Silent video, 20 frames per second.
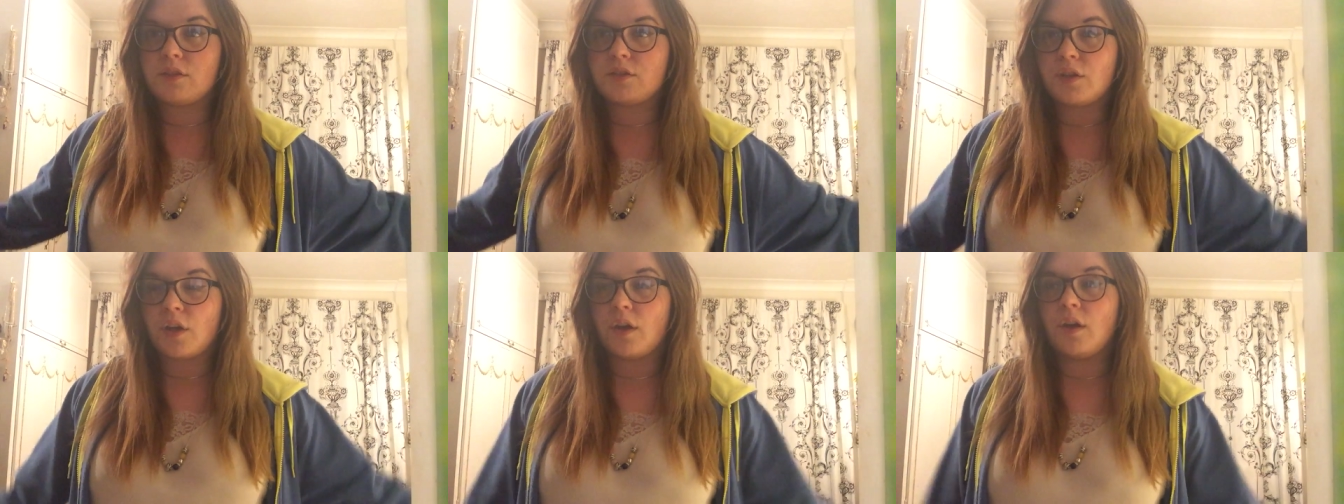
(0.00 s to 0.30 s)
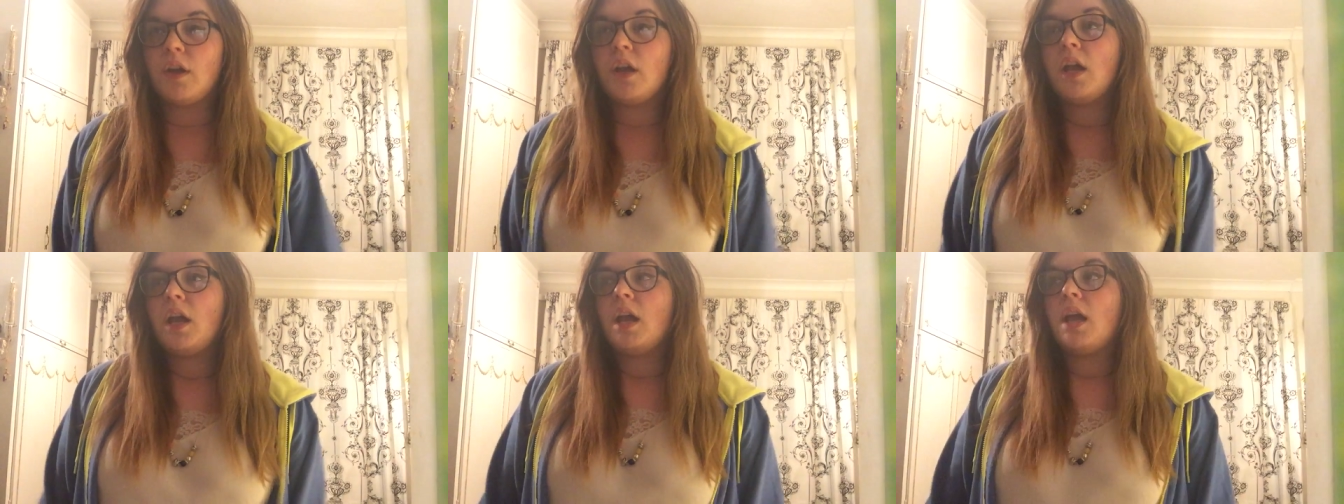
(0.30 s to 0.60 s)
So
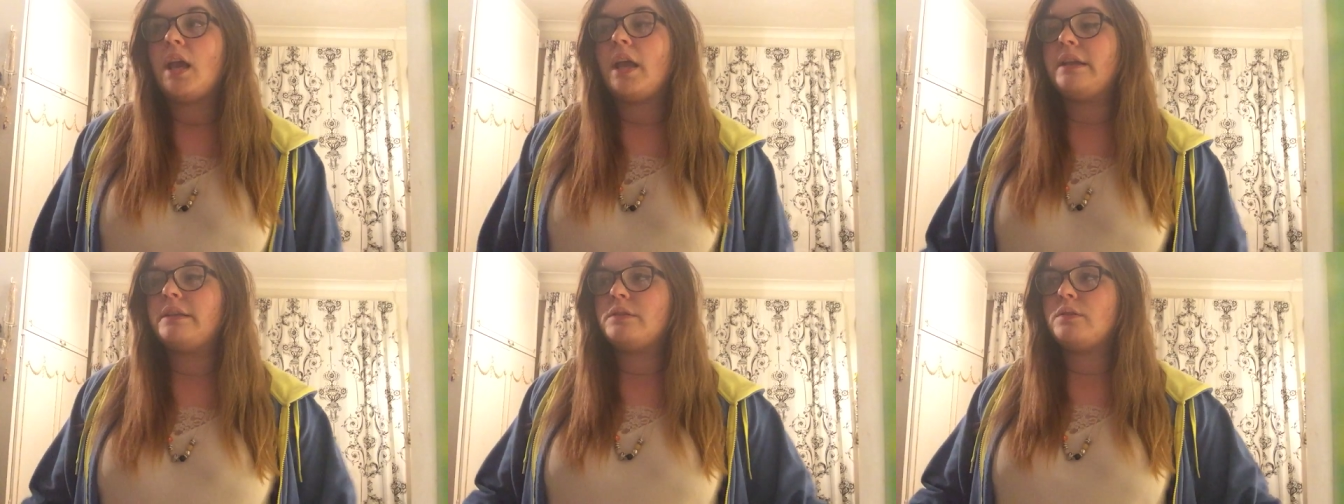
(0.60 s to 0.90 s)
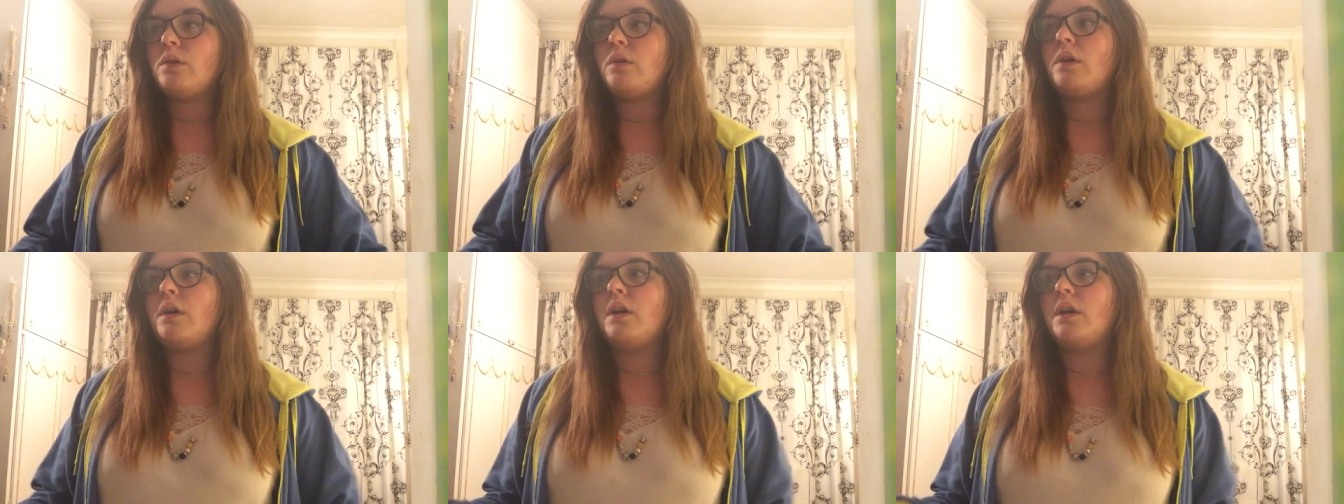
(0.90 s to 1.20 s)
it's
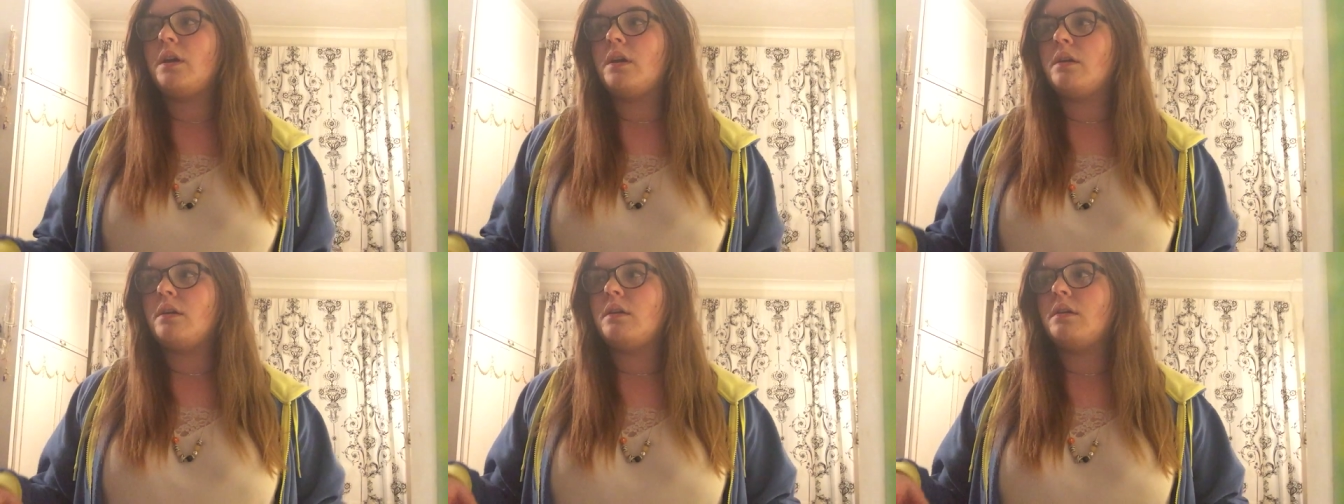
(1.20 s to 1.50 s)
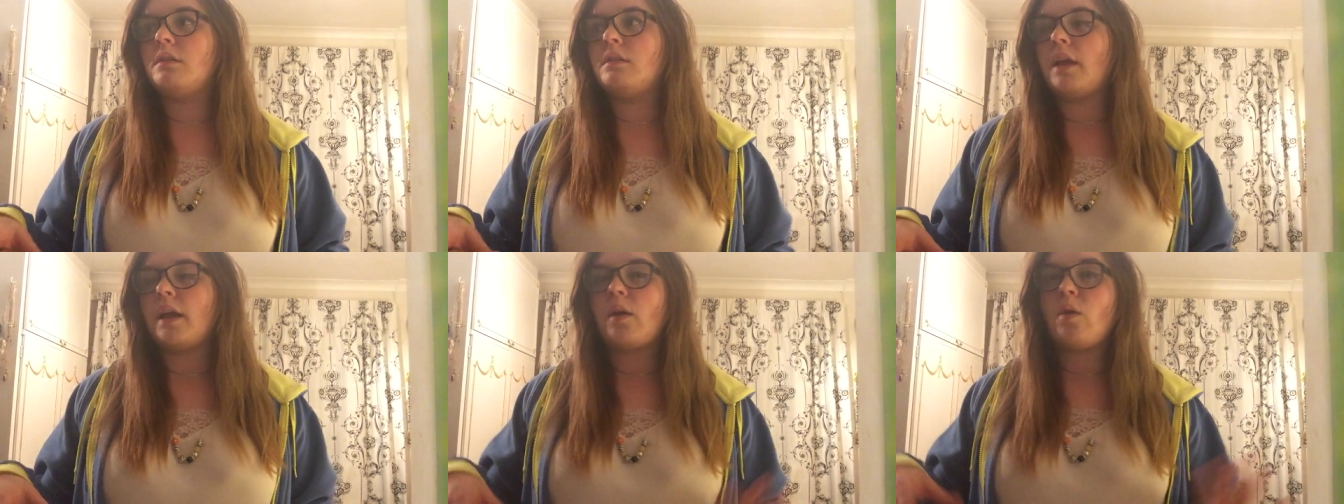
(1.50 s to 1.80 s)
not
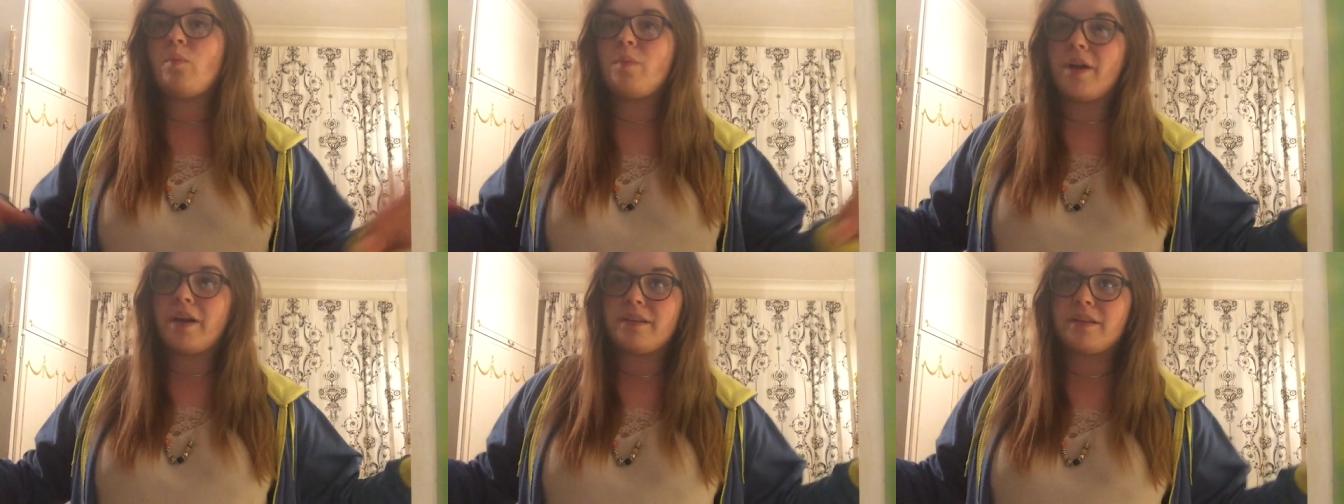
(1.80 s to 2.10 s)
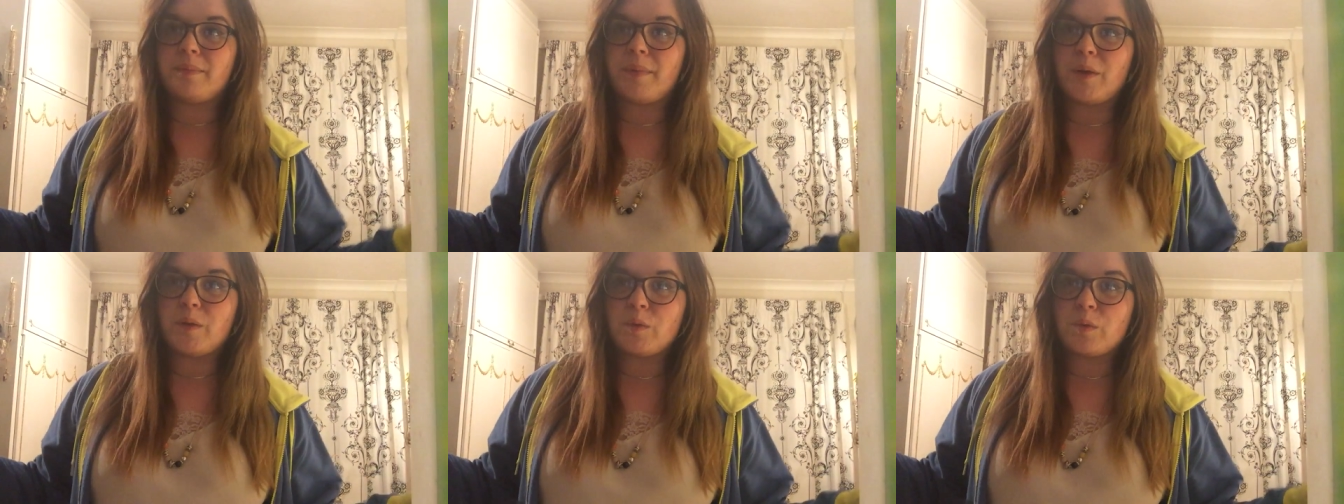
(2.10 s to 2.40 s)
like all my
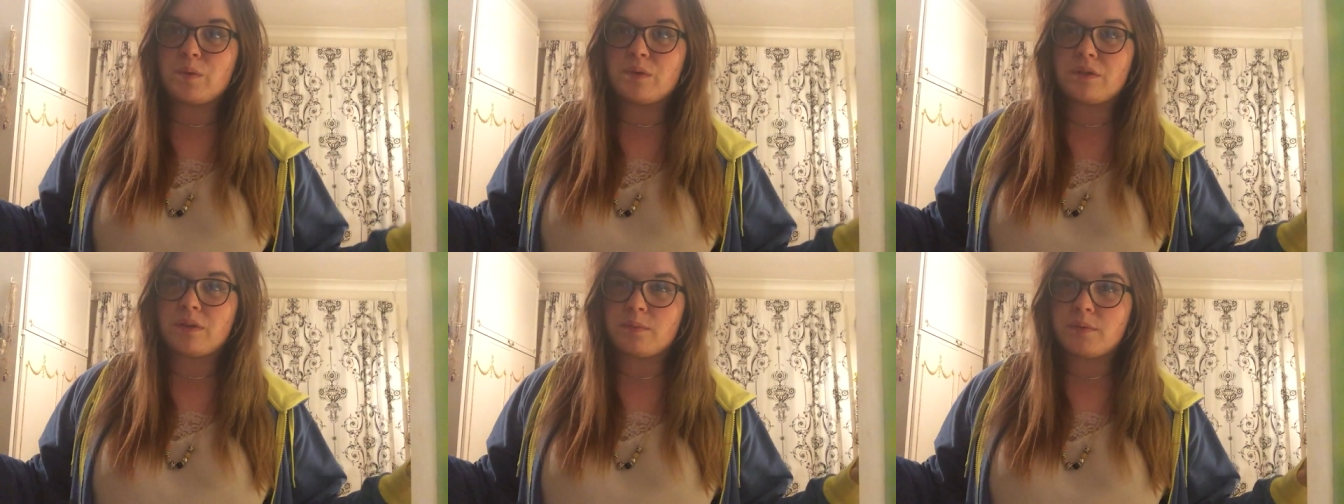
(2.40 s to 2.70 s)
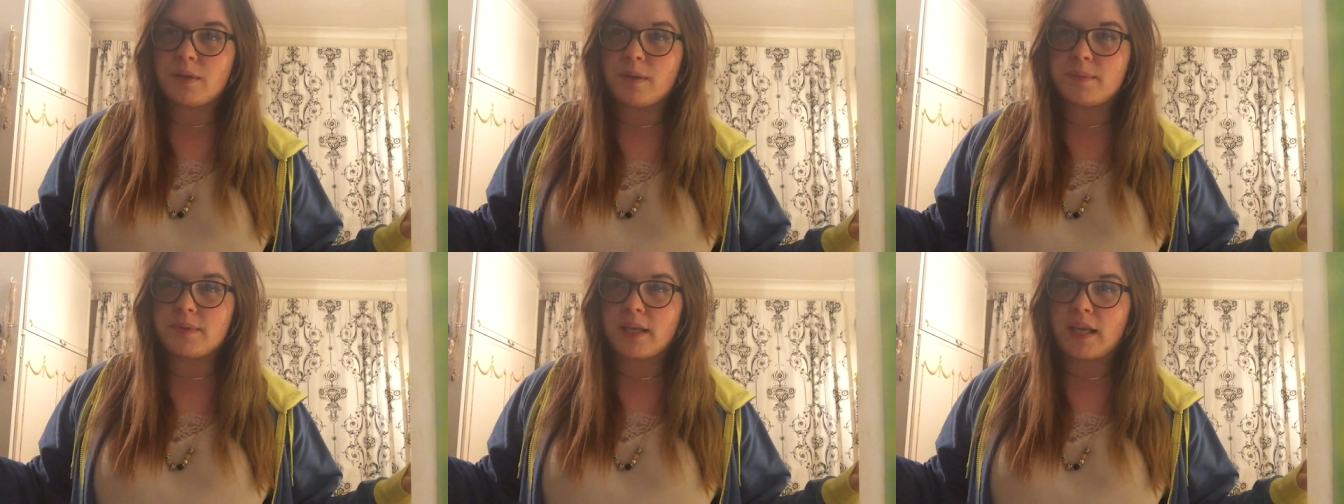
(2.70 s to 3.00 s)
other bundles sometimes